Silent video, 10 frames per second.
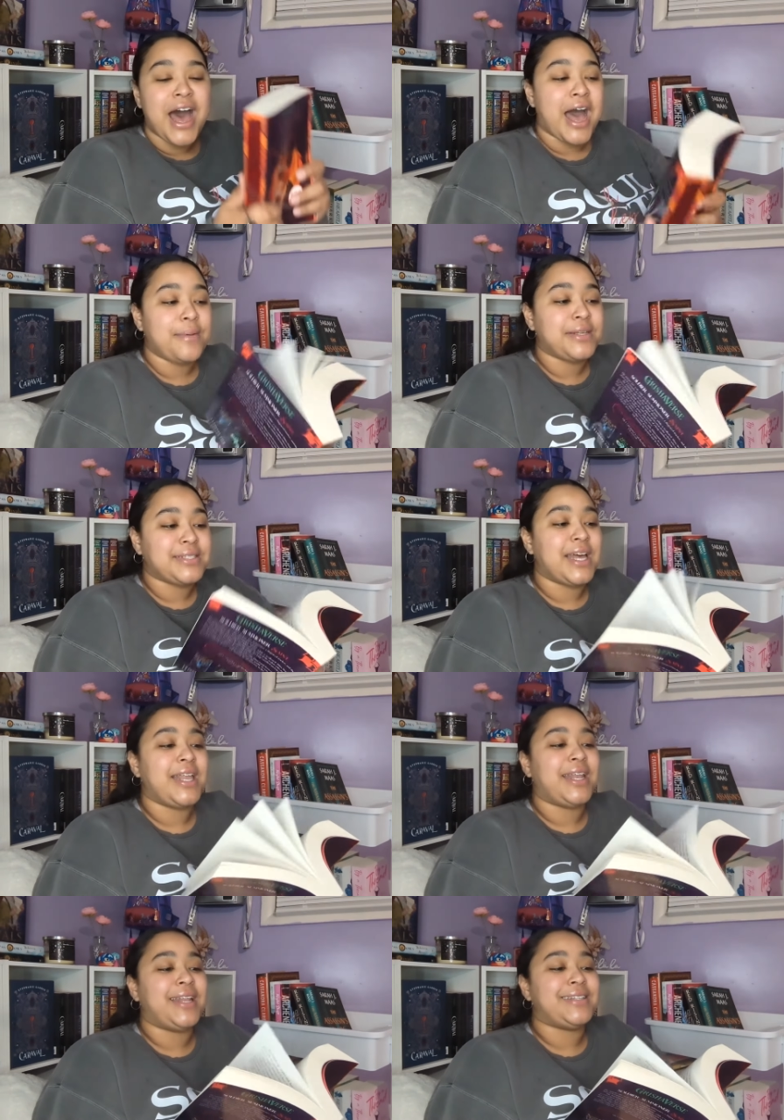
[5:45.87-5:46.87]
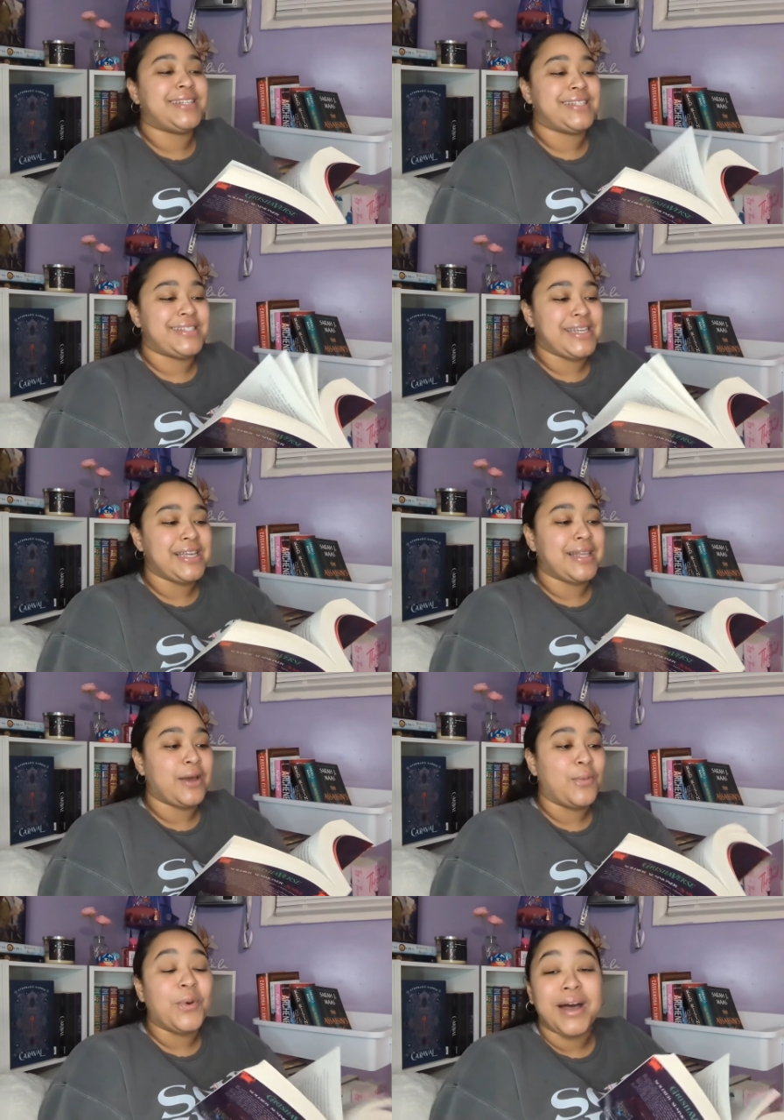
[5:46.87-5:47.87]
I'm excited to see
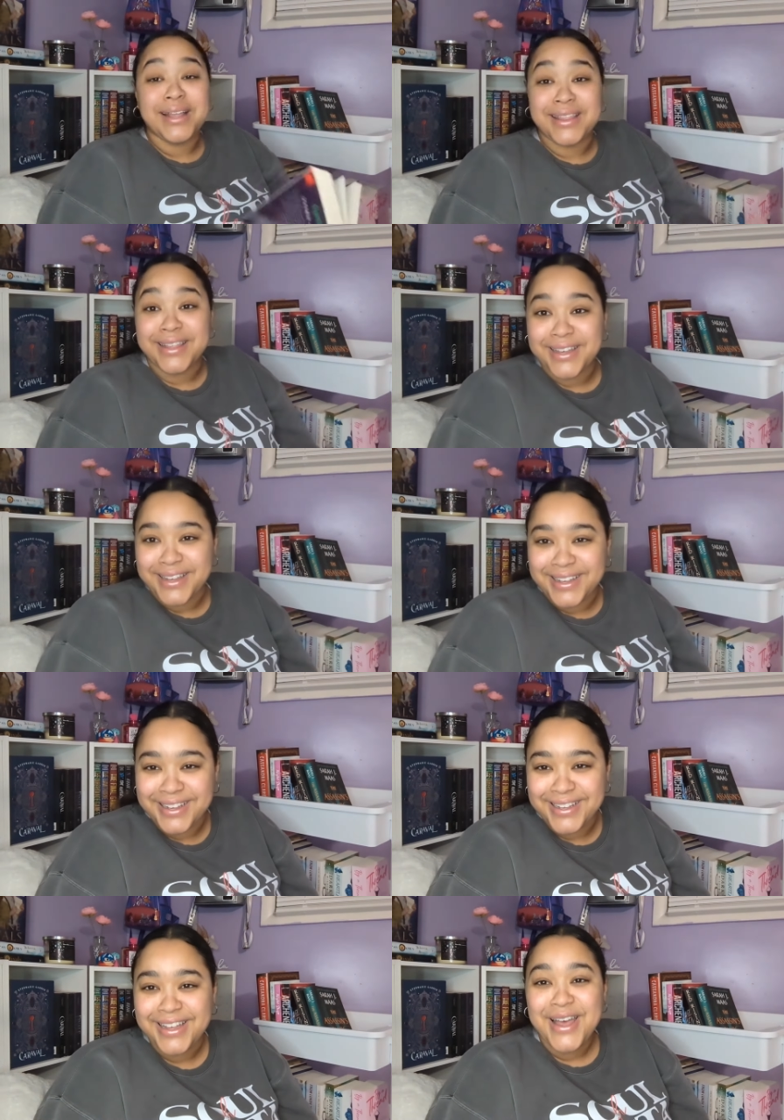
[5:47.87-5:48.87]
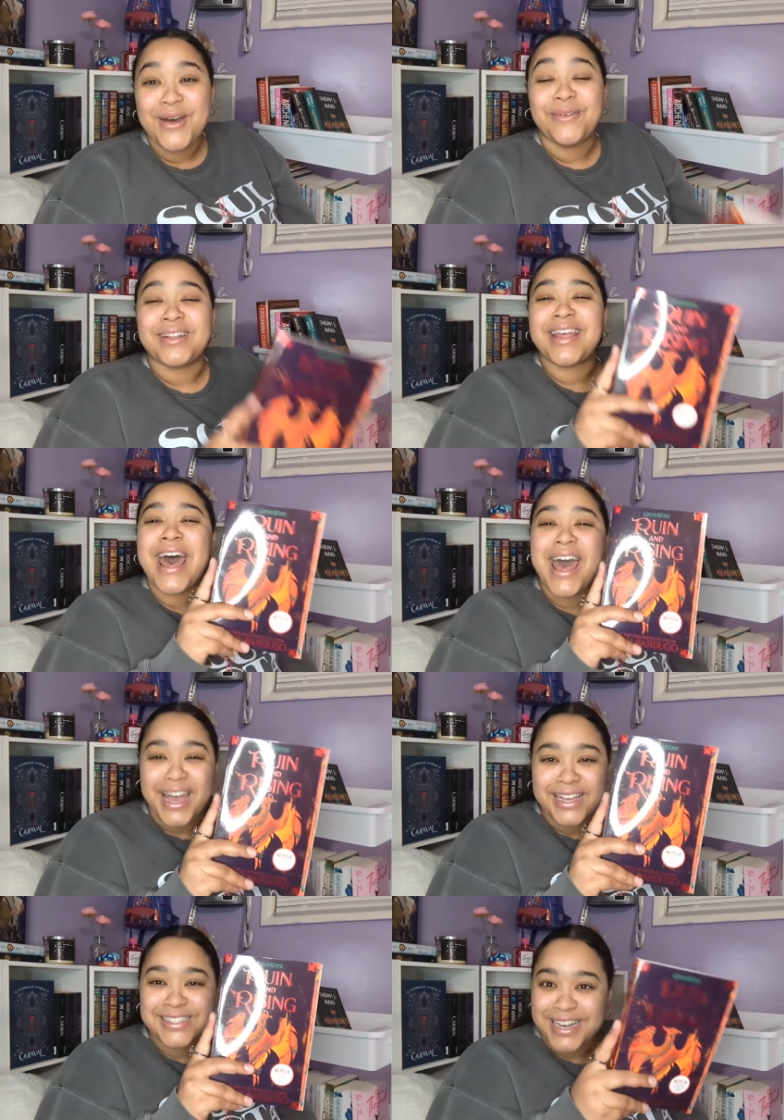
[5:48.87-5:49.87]
like what the what the
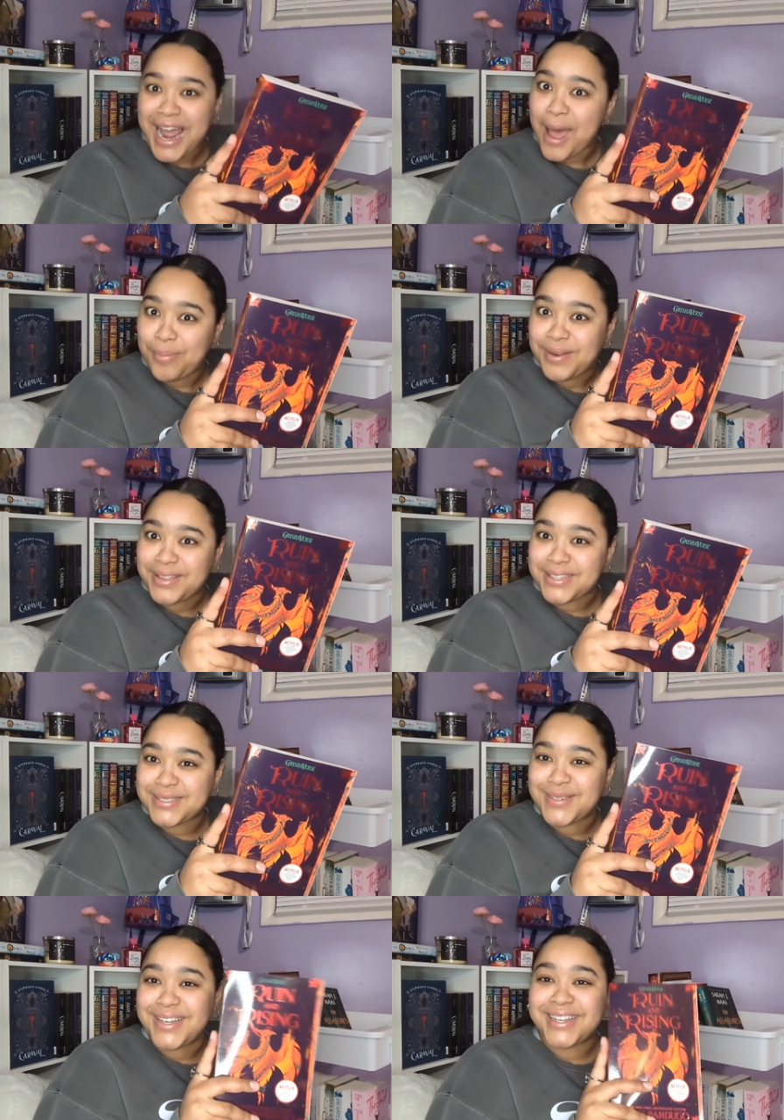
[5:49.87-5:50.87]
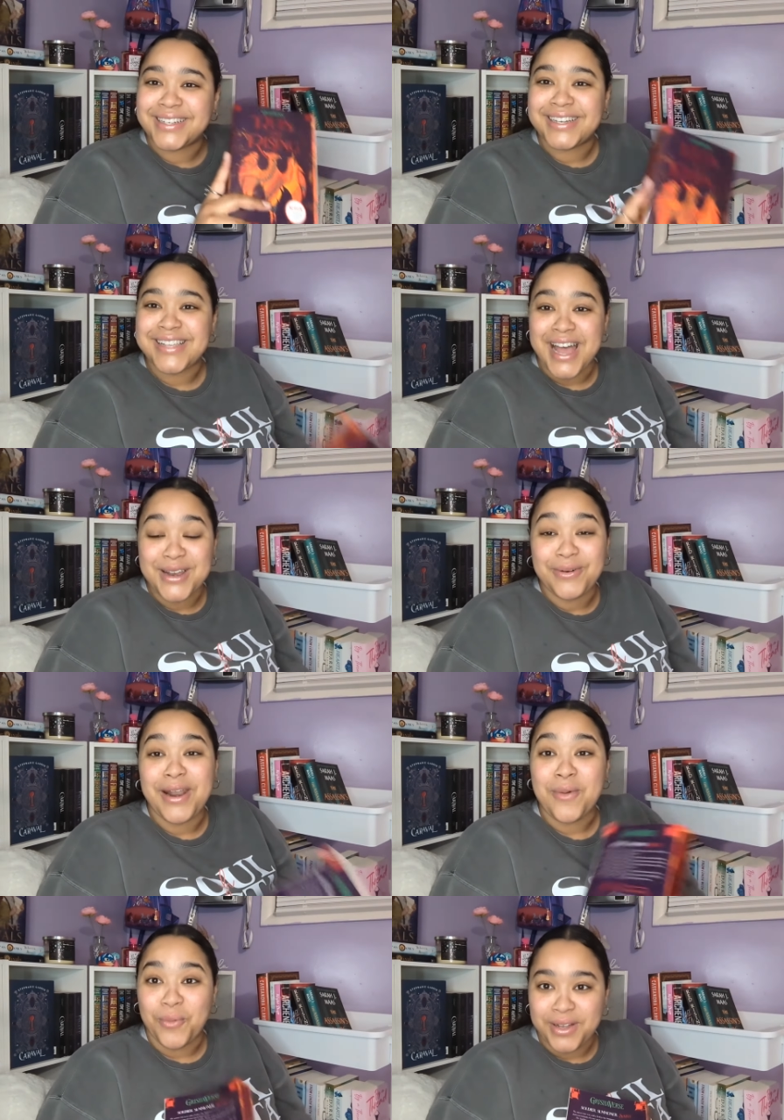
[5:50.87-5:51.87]
heck is going to happen in this one cuz I know what
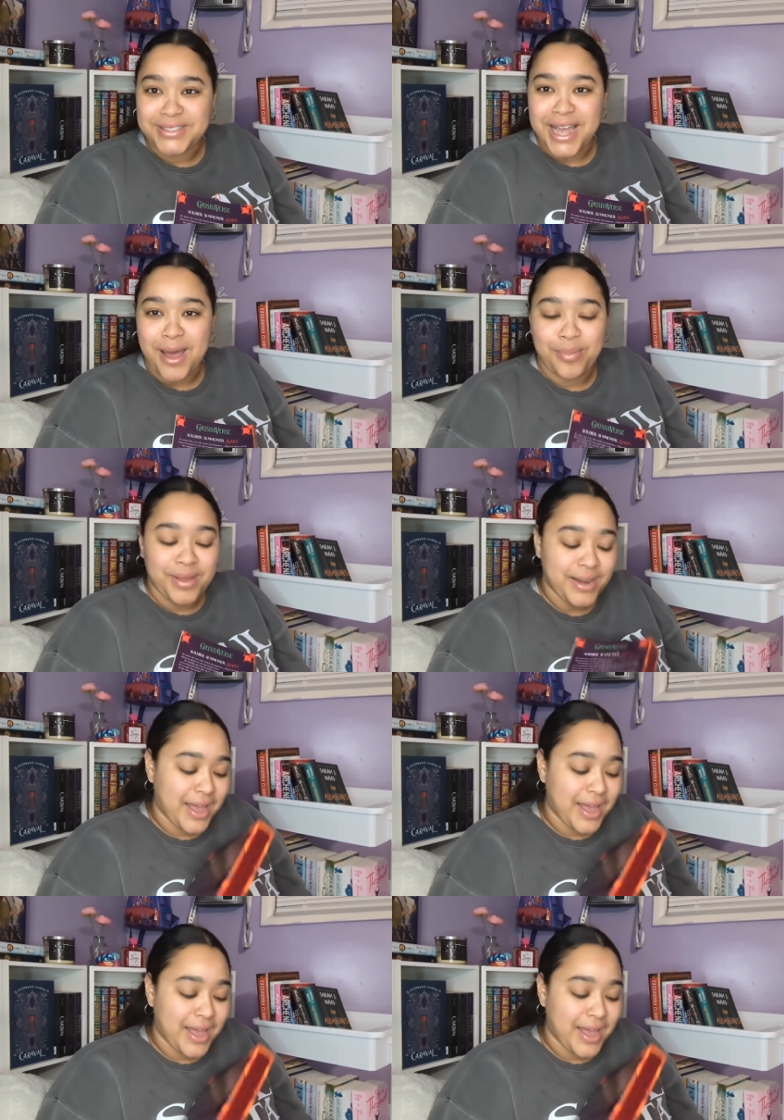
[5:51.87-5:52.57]
I want to happen.